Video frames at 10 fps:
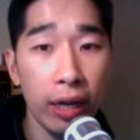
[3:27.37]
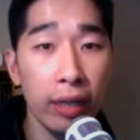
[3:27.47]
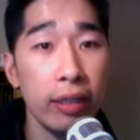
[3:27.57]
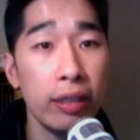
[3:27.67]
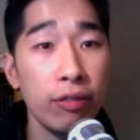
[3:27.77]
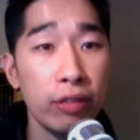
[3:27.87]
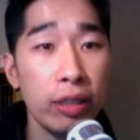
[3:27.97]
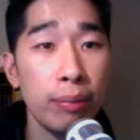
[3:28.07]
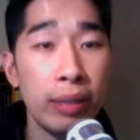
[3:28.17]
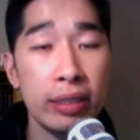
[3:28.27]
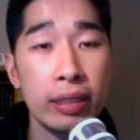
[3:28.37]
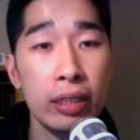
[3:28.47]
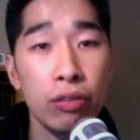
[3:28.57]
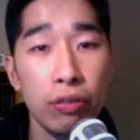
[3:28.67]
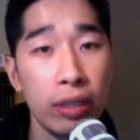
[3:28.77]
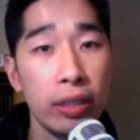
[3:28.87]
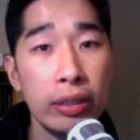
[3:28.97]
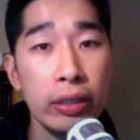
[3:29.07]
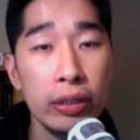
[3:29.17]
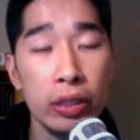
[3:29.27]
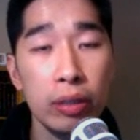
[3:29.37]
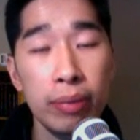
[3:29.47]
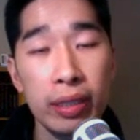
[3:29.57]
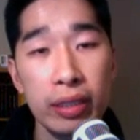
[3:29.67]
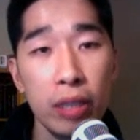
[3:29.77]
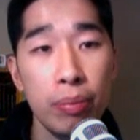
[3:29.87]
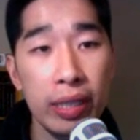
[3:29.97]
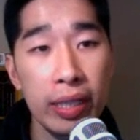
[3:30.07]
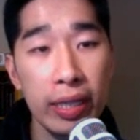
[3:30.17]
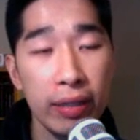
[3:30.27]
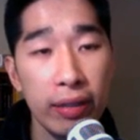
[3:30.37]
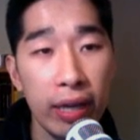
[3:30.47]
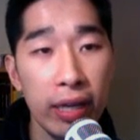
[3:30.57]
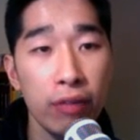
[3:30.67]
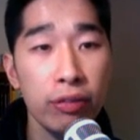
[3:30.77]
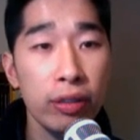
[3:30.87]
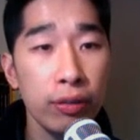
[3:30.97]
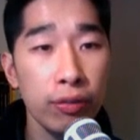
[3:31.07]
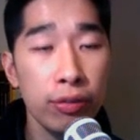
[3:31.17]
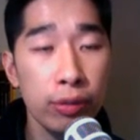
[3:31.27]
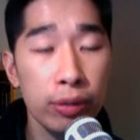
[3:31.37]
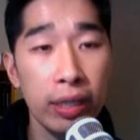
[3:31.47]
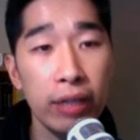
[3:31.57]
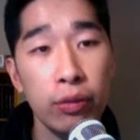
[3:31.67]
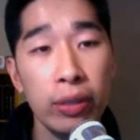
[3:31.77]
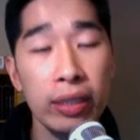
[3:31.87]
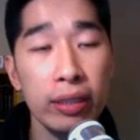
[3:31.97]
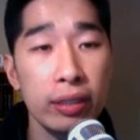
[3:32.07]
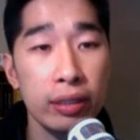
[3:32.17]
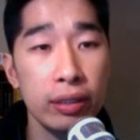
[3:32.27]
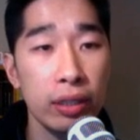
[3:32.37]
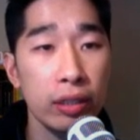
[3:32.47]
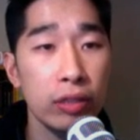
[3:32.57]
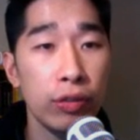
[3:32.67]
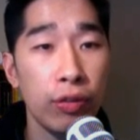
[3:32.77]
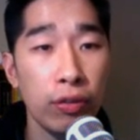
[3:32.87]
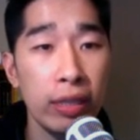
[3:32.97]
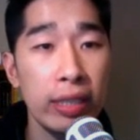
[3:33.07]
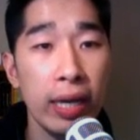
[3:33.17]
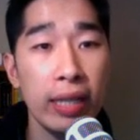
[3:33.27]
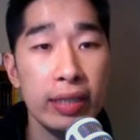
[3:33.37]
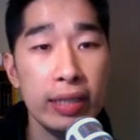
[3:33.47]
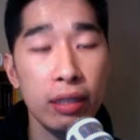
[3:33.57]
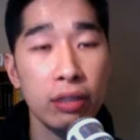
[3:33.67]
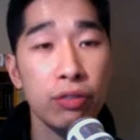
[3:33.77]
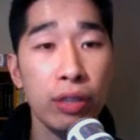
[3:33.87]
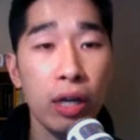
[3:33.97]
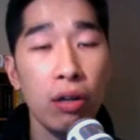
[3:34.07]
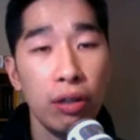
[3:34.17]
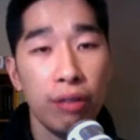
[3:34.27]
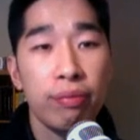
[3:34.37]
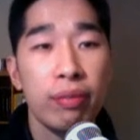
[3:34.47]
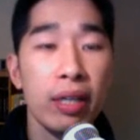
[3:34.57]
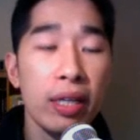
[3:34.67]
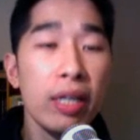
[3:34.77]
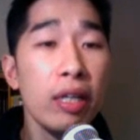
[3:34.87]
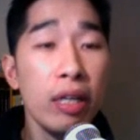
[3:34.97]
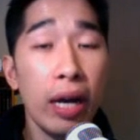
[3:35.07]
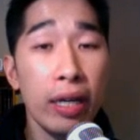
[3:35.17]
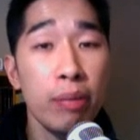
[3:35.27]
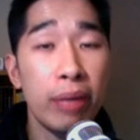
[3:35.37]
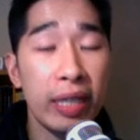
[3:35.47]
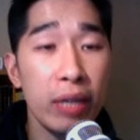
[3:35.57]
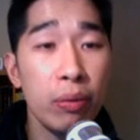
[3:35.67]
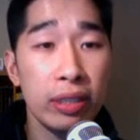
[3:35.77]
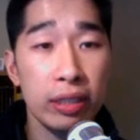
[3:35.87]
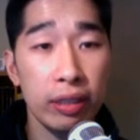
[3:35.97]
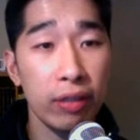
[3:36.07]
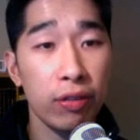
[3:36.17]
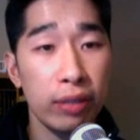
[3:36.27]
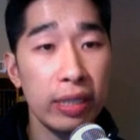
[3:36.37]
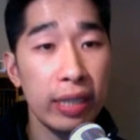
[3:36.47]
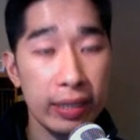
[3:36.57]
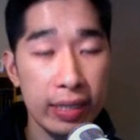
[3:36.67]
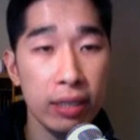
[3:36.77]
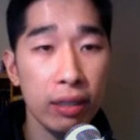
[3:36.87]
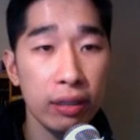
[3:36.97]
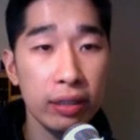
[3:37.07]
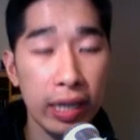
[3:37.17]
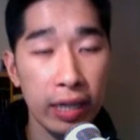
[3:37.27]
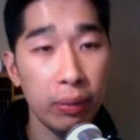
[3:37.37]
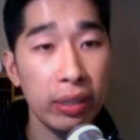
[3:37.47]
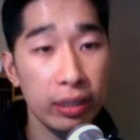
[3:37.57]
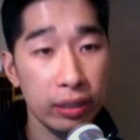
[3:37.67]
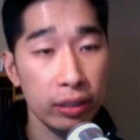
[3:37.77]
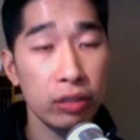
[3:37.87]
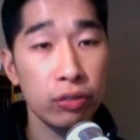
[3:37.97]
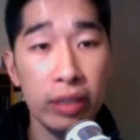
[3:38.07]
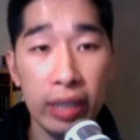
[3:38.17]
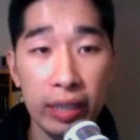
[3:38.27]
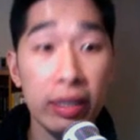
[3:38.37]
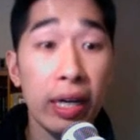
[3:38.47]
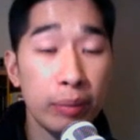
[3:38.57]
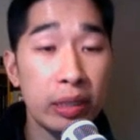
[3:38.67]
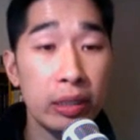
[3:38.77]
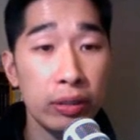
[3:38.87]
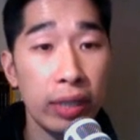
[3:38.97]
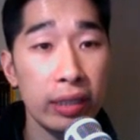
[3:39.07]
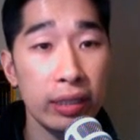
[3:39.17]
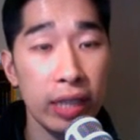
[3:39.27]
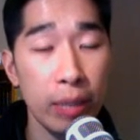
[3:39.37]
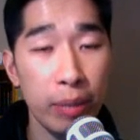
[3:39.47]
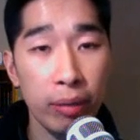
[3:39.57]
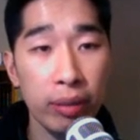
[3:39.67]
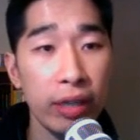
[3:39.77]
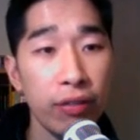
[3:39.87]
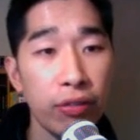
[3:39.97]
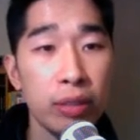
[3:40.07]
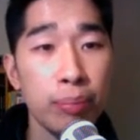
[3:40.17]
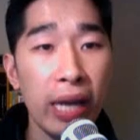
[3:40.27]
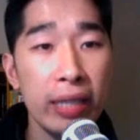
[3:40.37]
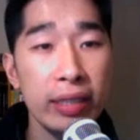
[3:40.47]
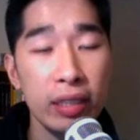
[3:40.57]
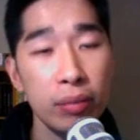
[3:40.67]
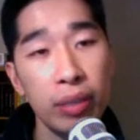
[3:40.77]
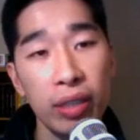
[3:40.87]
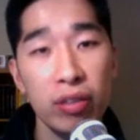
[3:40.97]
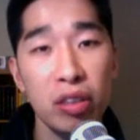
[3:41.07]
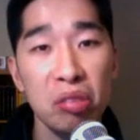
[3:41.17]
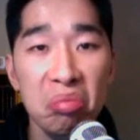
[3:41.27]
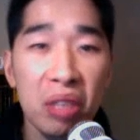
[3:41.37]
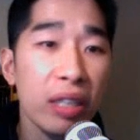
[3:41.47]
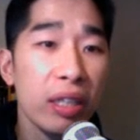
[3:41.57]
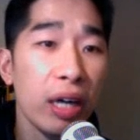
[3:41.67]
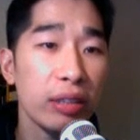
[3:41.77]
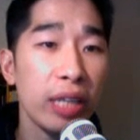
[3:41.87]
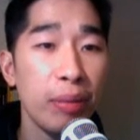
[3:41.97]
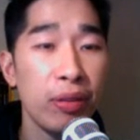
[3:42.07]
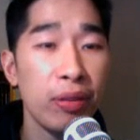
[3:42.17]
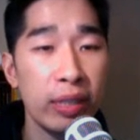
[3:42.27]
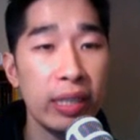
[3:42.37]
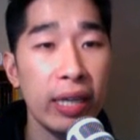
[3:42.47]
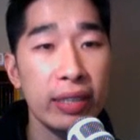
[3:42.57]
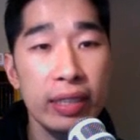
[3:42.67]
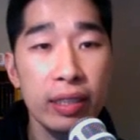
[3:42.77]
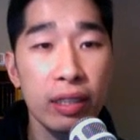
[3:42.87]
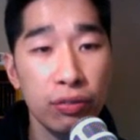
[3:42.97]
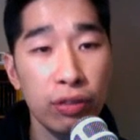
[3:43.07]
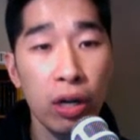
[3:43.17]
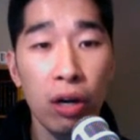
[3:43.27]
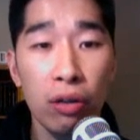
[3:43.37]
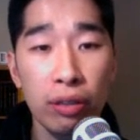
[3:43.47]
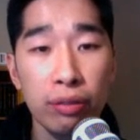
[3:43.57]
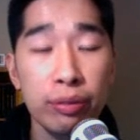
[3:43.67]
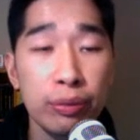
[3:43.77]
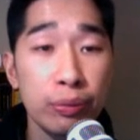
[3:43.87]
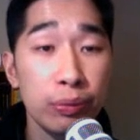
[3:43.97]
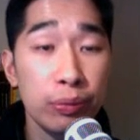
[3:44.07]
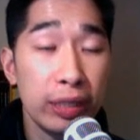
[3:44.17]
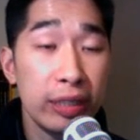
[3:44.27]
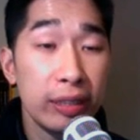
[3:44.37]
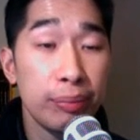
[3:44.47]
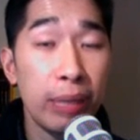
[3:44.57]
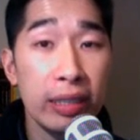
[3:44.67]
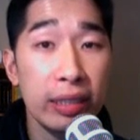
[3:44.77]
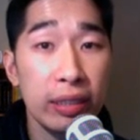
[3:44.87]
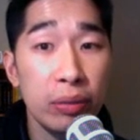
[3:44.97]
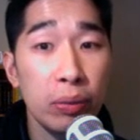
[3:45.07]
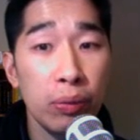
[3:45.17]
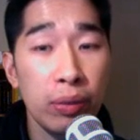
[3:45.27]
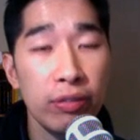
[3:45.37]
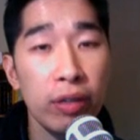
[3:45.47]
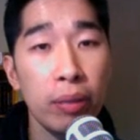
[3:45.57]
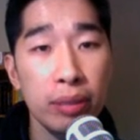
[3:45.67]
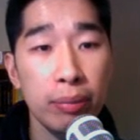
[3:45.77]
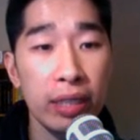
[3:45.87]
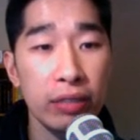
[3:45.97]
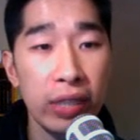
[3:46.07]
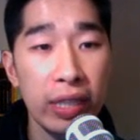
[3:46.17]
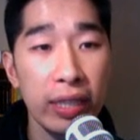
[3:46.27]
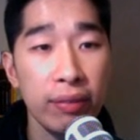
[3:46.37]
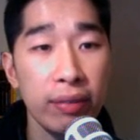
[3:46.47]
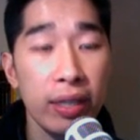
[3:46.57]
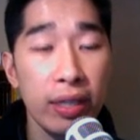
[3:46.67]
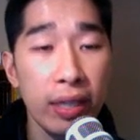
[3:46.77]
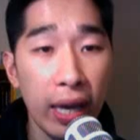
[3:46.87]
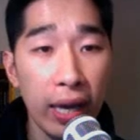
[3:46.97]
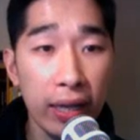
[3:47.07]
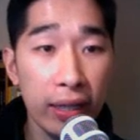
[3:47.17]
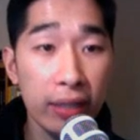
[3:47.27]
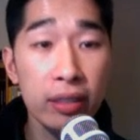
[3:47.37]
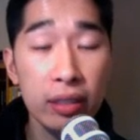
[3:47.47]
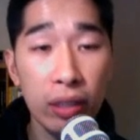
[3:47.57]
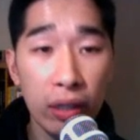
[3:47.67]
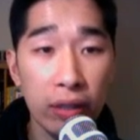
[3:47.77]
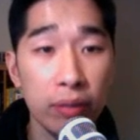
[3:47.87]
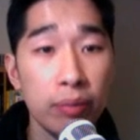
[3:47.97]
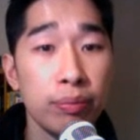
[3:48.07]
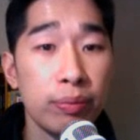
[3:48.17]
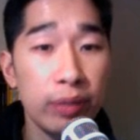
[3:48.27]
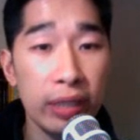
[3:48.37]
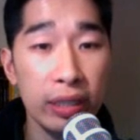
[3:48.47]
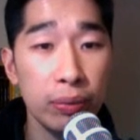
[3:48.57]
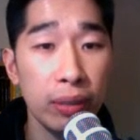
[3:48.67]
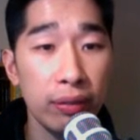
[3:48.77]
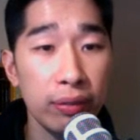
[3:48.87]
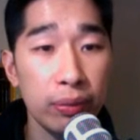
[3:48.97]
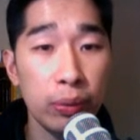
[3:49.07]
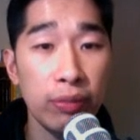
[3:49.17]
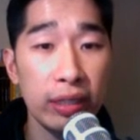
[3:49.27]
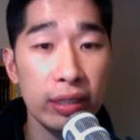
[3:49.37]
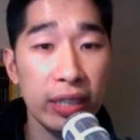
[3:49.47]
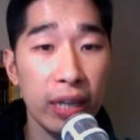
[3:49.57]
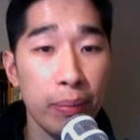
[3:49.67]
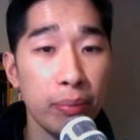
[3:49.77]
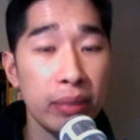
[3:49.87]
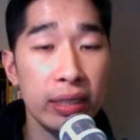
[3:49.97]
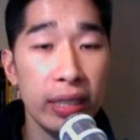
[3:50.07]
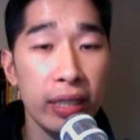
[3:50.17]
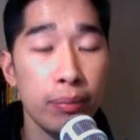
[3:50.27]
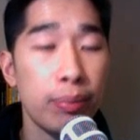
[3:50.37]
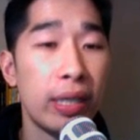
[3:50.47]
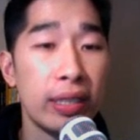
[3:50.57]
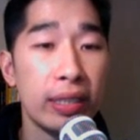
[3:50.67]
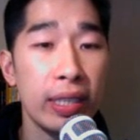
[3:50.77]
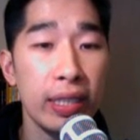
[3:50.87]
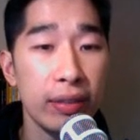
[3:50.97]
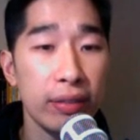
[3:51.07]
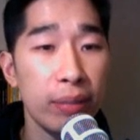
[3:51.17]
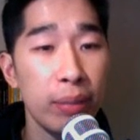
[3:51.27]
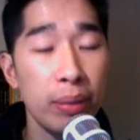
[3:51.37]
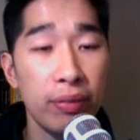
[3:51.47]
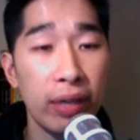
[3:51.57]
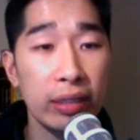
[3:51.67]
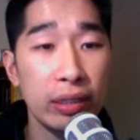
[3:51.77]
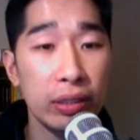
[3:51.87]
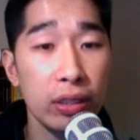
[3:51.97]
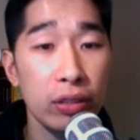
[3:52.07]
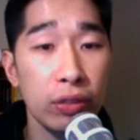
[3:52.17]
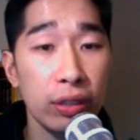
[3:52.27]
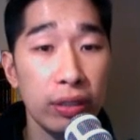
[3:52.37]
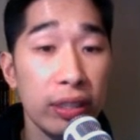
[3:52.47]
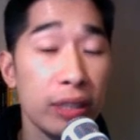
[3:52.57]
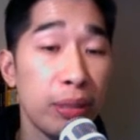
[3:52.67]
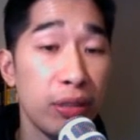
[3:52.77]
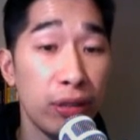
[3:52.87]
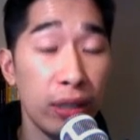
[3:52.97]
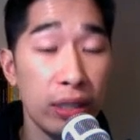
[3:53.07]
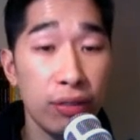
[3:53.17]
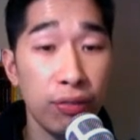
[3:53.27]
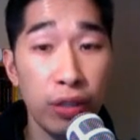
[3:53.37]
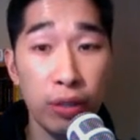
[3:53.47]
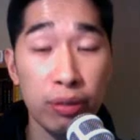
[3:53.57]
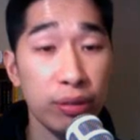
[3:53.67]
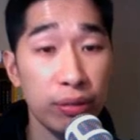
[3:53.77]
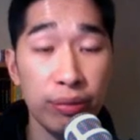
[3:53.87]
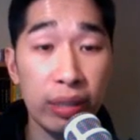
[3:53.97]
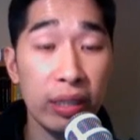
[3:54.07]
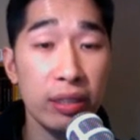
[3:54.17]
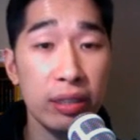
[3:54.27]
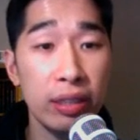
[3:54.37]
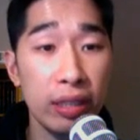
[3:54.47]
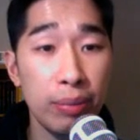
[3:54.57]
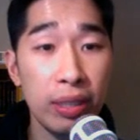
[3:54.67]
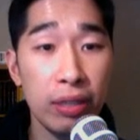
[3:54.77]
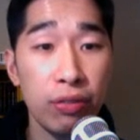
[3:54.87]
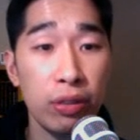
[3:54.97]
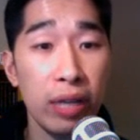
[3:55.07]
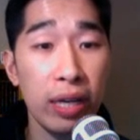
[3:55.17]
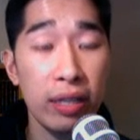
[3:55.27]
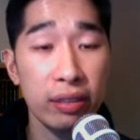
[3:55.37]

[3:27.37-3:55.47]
I've got myself YouTube that's open here. And I've gone through and I've quickly just searched for 3-day detox for colon. I know my keywords are a 3-day detox and I went and searched for it and I'm still actually coming up on that first page here. But I thought I'll type in 3-day detox for colon, which is basically what we've optimized for here. And guess what? We've actually come up second place here and people have actually searched for it and there's been 37 views. And this has only been a few days.